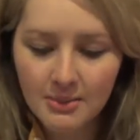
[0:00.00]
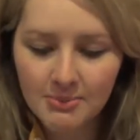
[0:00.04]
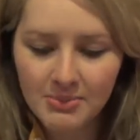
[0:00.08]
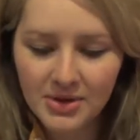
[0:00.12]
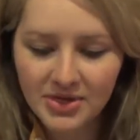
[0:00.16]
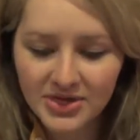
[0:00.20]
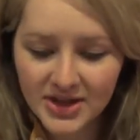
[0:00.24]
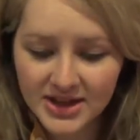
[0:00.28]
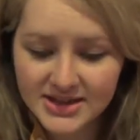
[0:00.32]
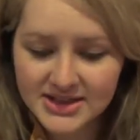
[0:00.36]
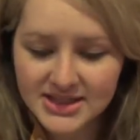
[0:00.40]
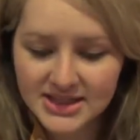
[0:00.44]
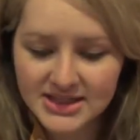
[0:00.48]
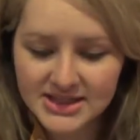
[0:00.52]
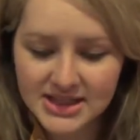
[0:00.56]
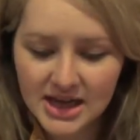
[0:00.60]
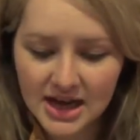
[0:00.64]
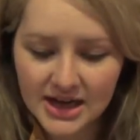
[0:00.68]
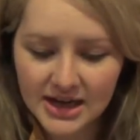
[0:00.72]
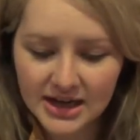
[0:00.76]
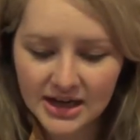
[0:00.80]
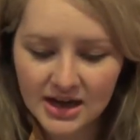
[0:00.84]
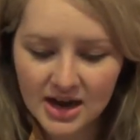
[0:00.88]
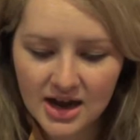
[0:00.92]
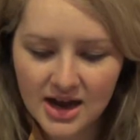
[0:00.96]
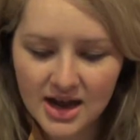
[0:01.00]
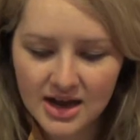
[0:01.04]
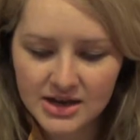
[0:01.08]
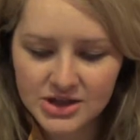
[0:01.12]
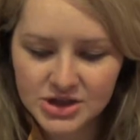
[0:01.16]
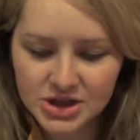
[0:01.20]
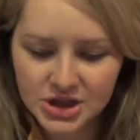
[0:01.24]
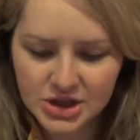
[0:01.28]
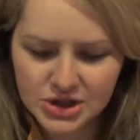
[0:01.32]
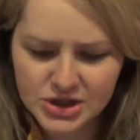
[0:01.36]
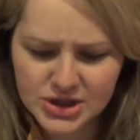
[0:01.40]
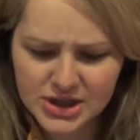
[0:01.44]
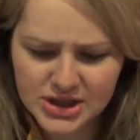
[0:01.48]
But that's exciting. I
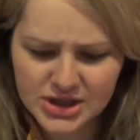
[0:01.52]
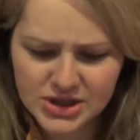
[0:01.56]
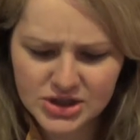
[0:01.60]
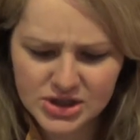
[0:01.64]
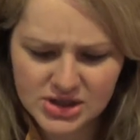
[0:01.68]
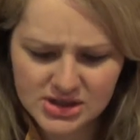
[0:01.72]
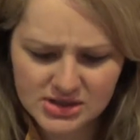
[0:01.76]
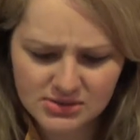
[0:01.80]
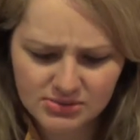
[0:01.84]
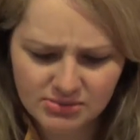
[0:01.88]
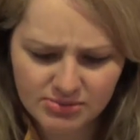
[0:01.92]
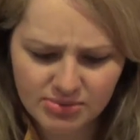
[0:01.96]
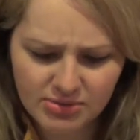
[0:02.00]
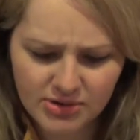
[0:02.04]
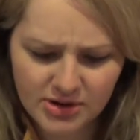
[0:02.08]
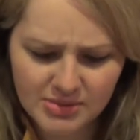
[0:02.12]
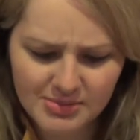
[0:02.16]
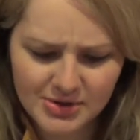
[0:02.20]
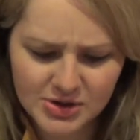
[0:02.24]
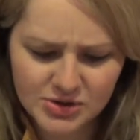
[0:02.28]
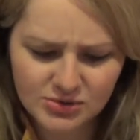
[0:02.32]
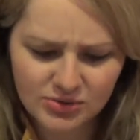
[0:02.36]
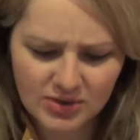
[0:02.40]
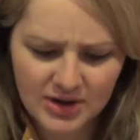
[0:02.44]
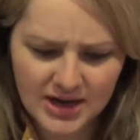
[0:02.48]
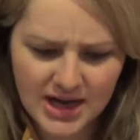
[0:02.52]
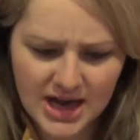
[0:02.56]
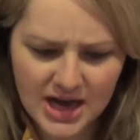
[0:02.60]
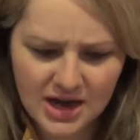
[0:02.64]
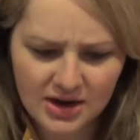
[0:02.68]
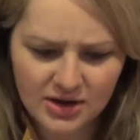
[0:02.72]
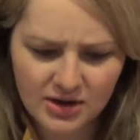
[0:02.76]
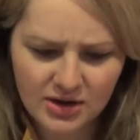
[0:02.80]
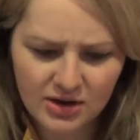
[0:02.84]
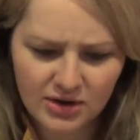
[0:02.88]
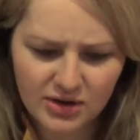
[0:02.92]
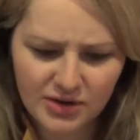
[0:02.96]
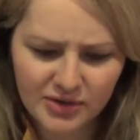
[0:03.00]
actually did just pretty much run
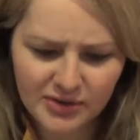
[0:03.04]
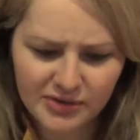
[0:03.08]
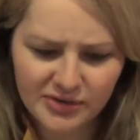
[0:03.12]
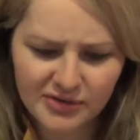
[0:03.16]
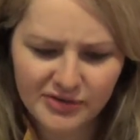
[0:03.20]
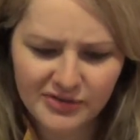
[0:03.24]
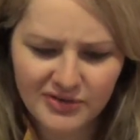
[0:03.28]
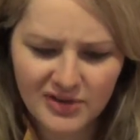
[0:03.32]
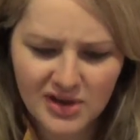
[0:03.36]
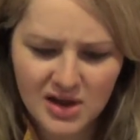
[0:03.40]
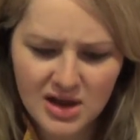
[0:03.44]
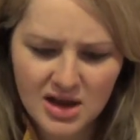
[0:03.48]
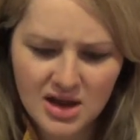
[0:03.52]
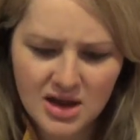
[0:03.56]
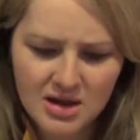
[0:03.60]
out of